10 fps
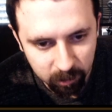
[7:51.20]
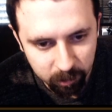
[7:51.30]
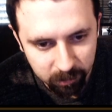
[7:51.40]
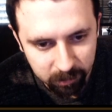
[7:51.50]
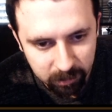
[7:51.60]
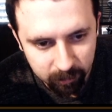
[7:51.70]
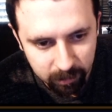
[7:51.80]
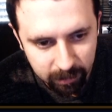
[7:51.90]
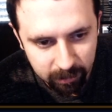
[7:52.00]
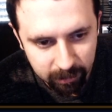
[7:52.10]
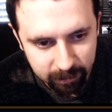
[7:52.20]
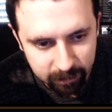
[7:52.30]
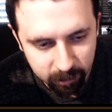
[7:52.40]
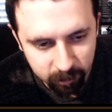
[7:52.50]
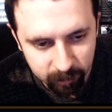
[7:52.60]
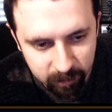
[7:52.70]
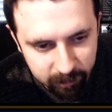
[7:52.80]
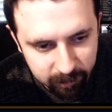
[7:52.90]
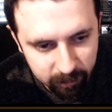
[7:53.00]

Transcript: ability of all allies, 150